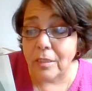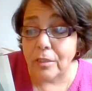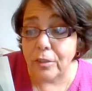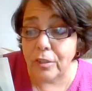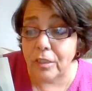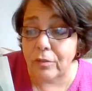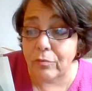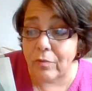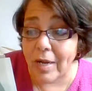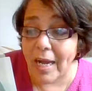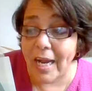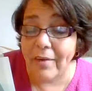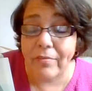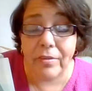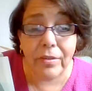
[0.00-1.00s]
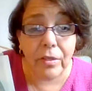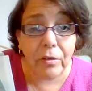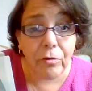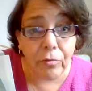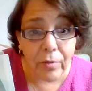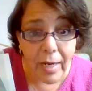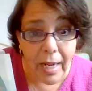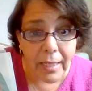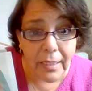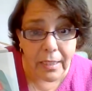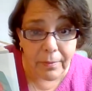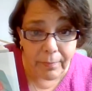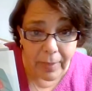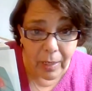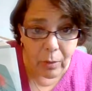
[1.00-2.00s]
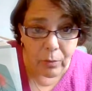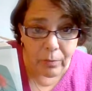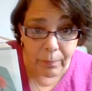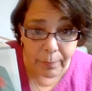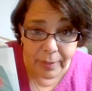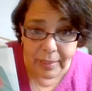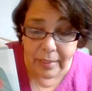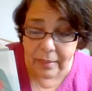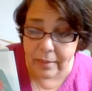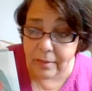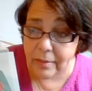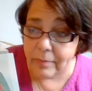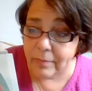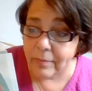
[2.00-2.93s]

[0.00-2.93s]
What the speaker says: she arrived at the craggy mountain peak.